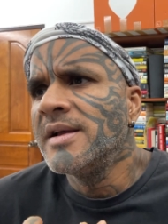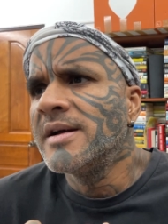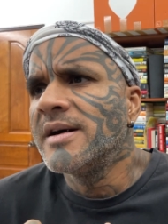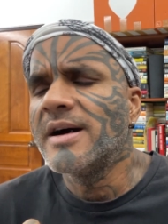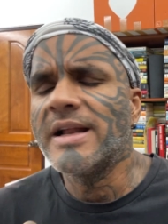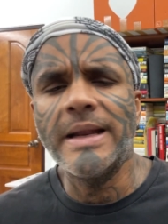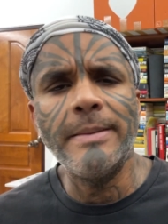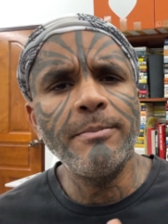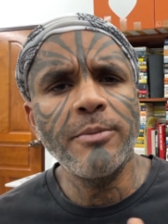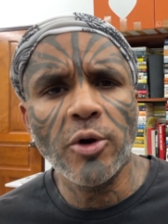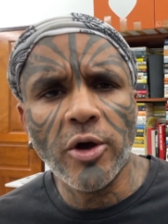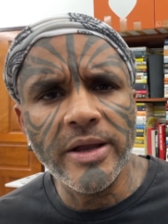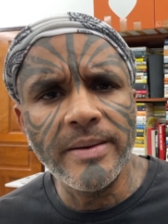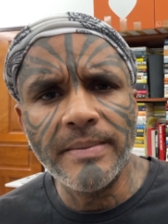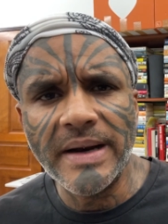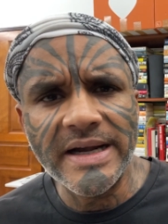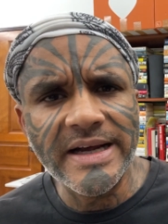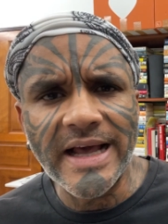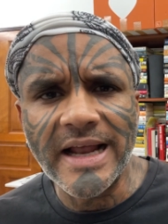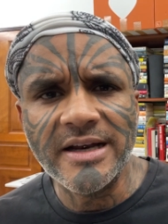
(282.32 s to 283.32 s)
an employee
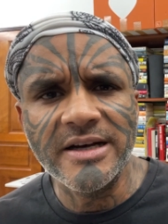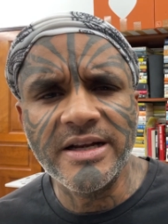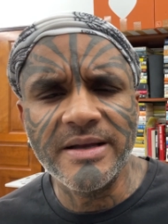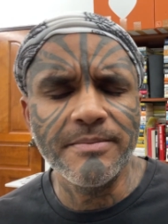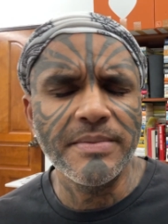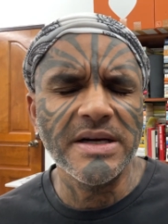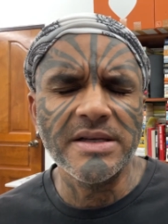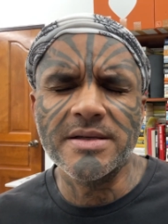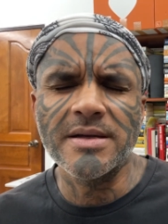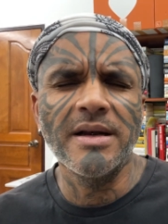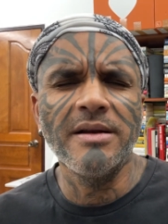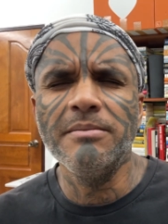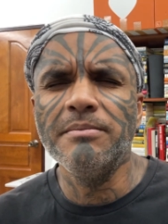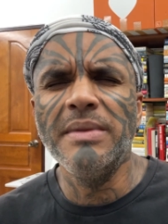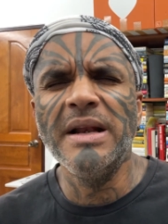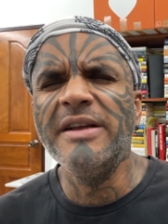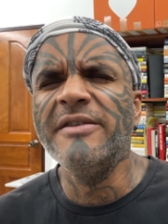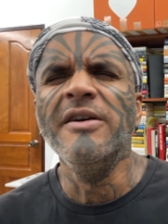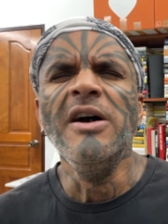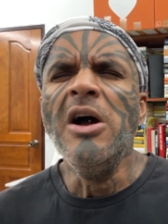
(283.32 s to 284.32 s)
mentality person and
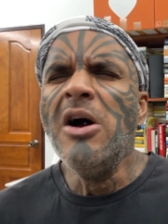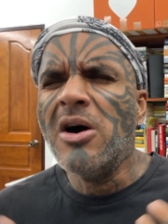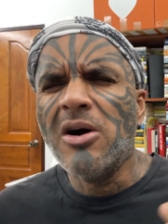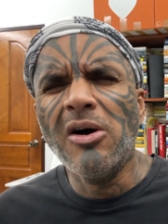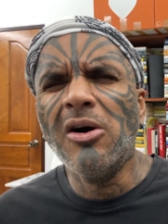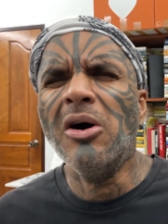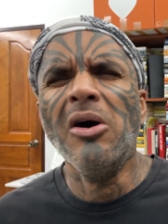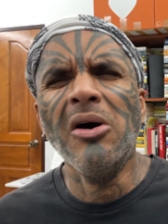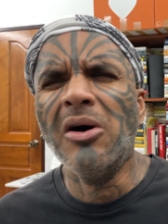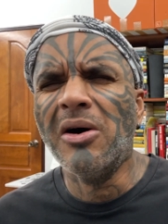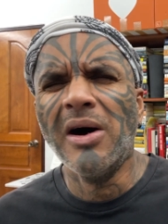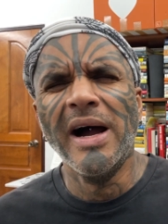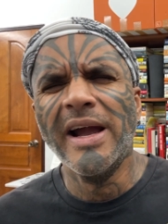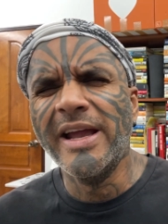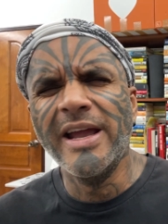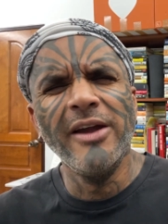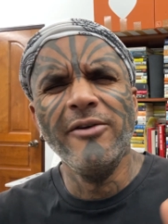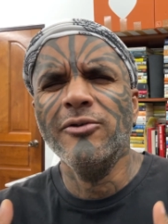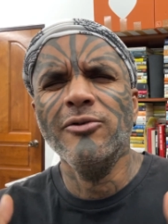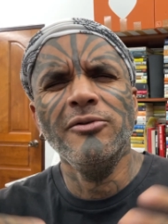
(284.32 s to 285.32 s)
believe, oh, I
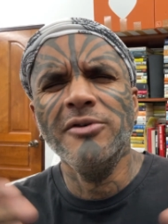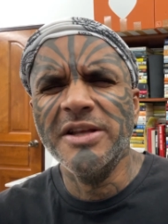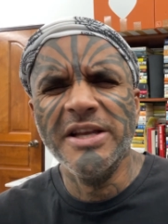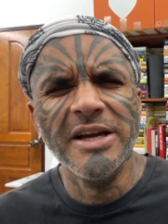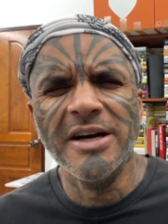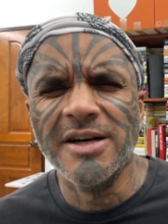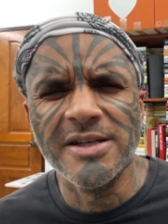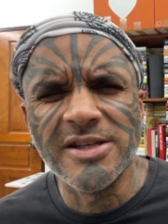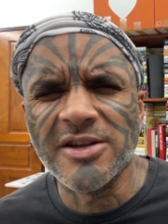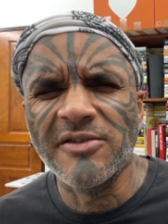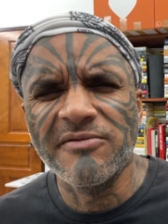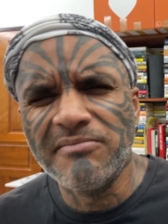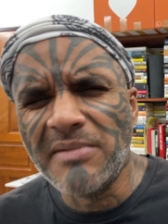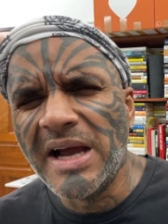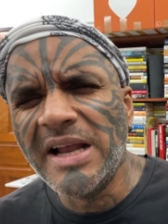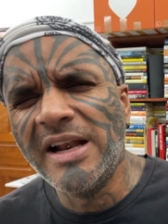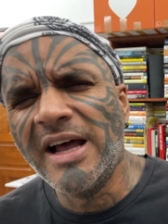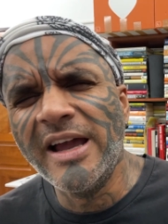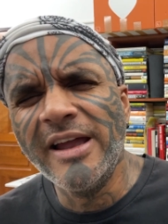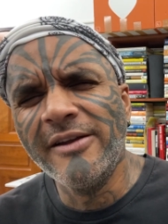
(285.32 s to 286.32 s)
give you years of my
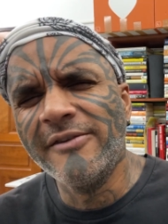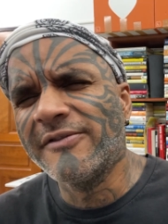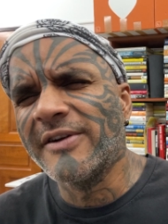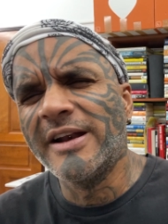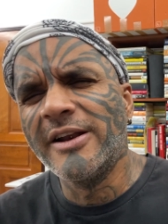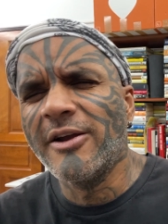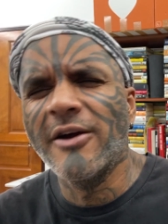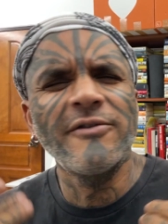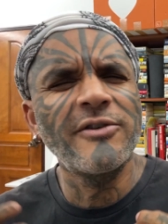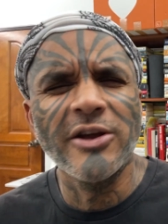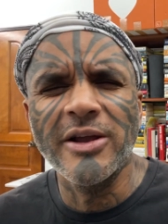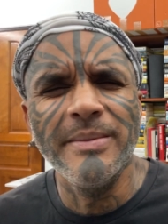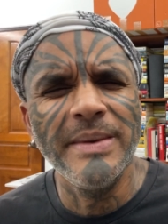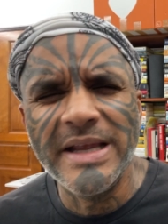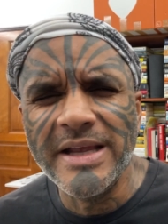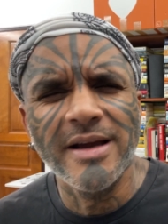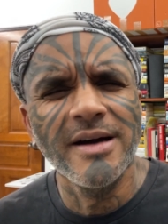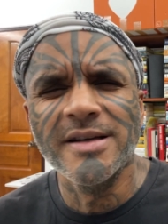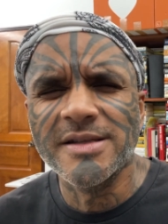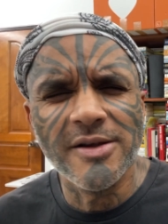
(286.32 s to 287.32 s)
life and you have to give me
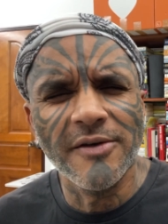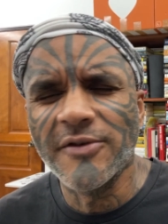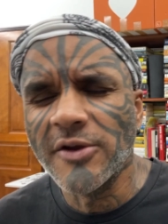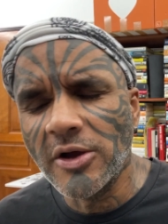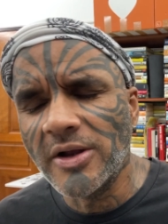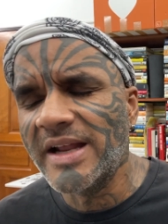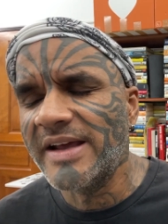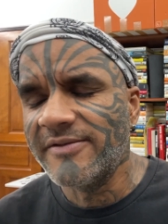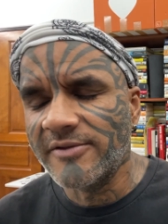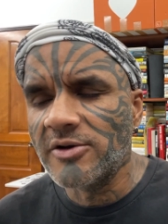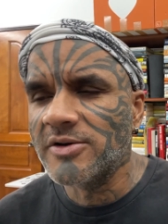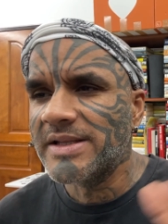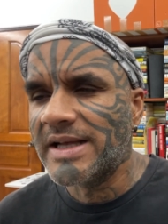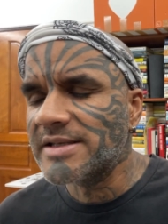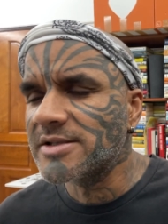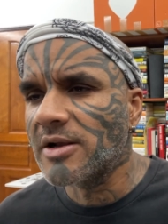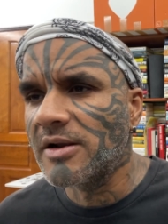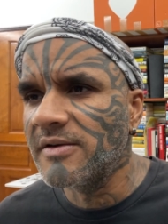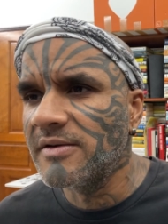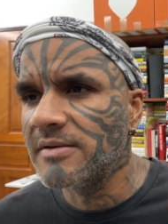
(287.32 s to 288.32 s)
years of your life. No,
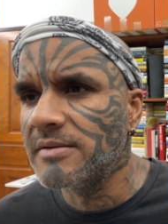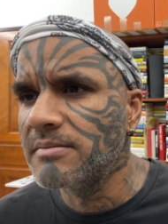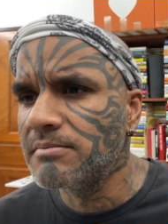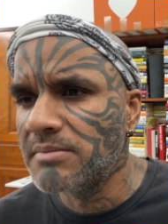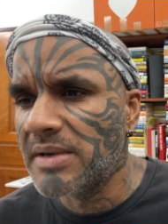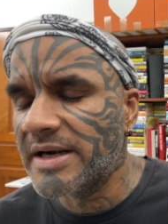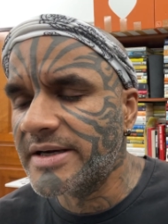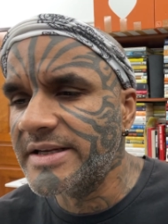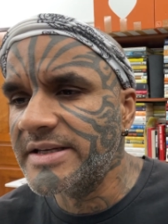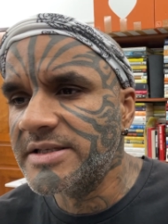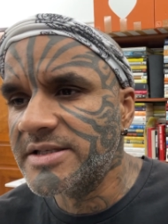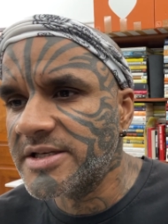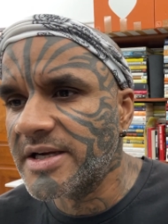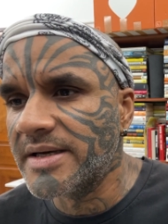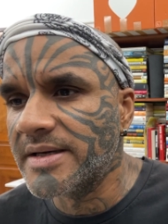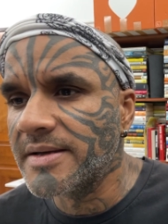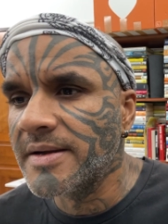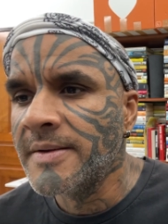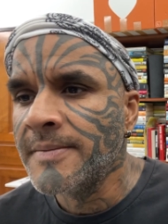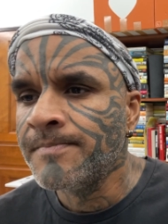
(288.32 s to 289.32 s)
that's all bloody
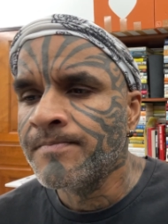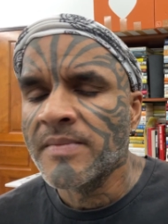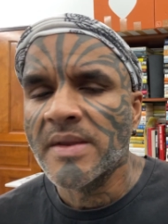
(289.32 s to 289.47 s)
shit.